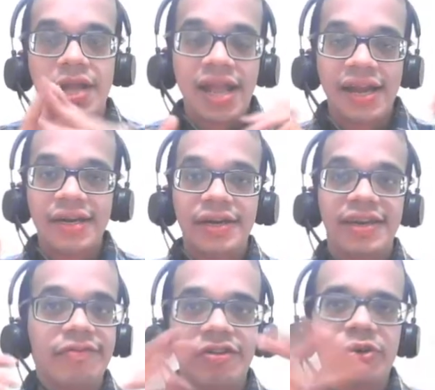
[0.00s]

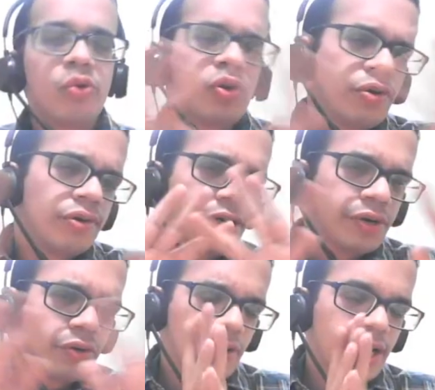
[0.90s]
and we don't need to
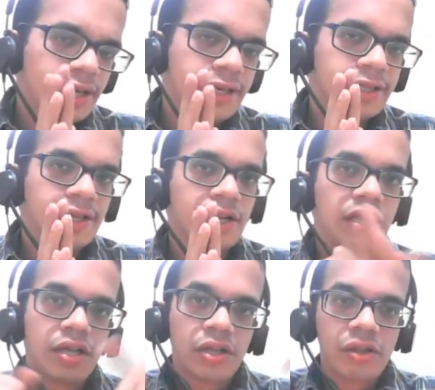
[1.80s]
do anything,
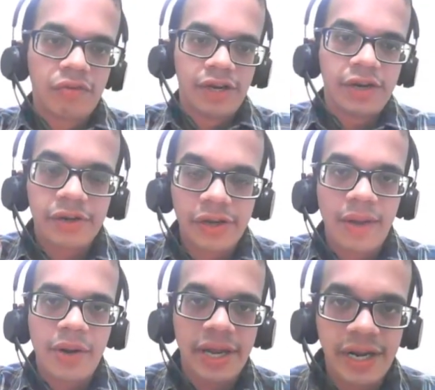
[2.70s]
so we need to
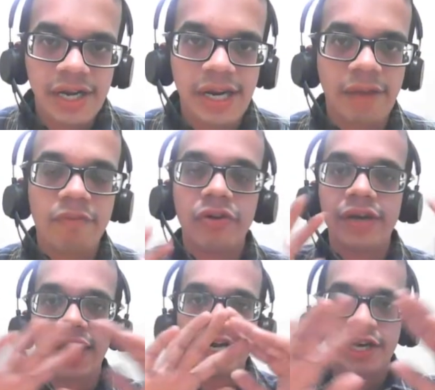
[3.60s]
communicate them
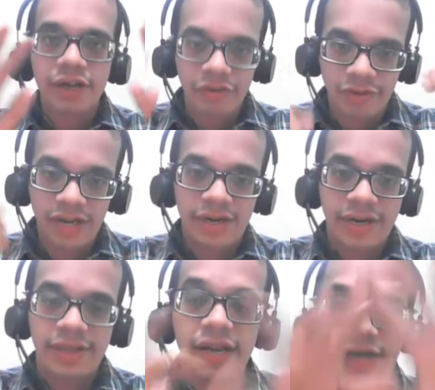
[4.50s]
that we are
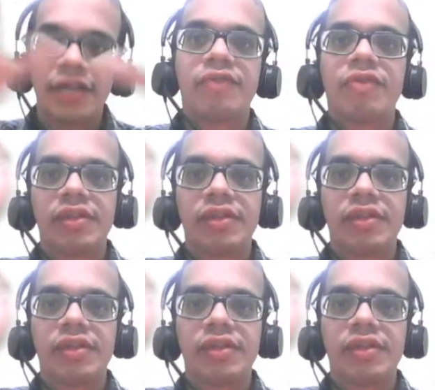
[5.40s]
starting with